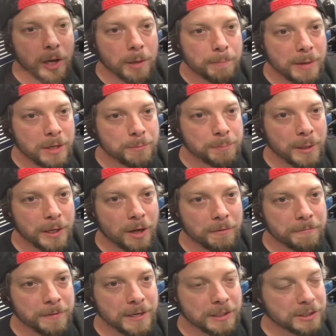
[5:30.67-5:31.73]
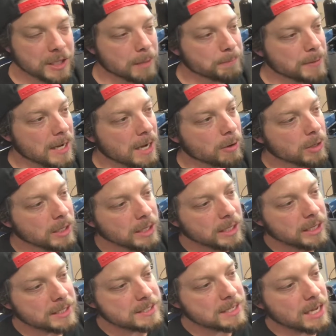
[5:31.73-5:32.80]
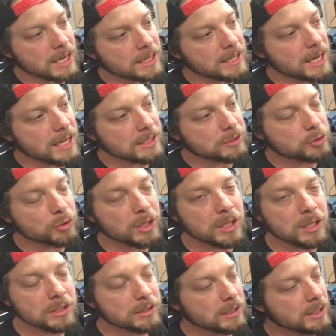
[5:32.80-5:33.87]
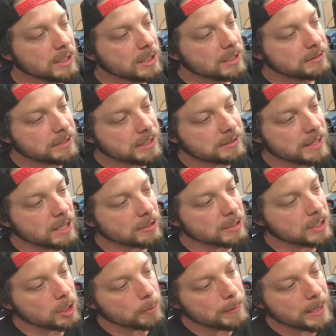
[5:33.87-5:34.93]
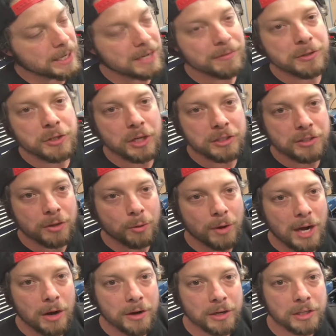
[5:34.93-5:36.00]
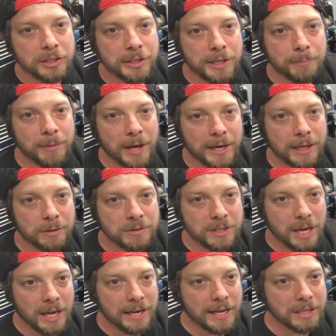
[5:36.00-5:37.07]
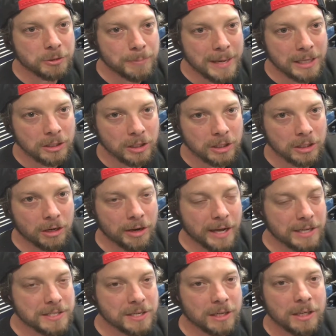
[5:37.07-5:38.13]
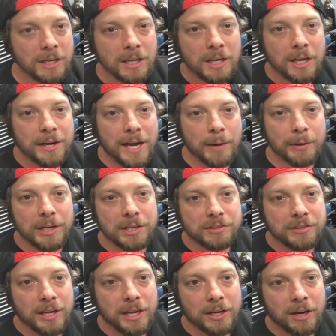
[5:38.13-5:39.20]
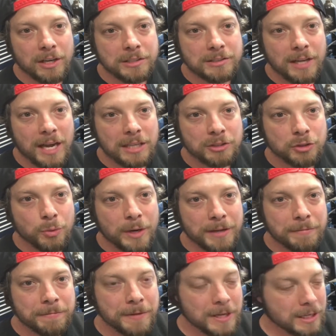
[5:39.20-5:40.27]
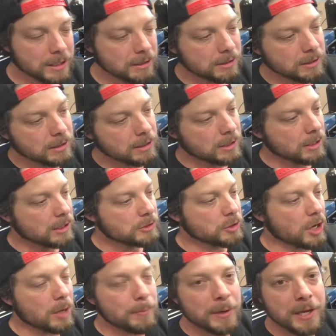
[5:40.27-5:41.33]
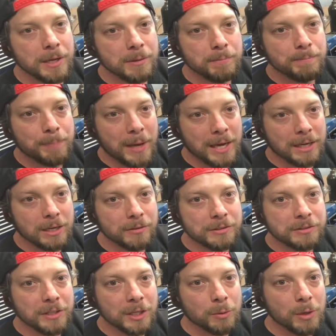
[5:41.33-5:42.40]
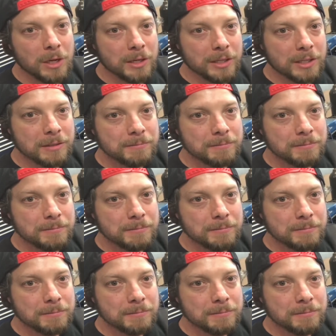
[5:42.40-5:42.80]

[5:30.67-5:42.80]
base plate all finished up now. It's cut, drilled, detailed a little bit, even took it to the router, cleaned up that outside edge, make it look a little nicer. Now we can just take our dash 20 fitting, drop it in, back on the TIG welder.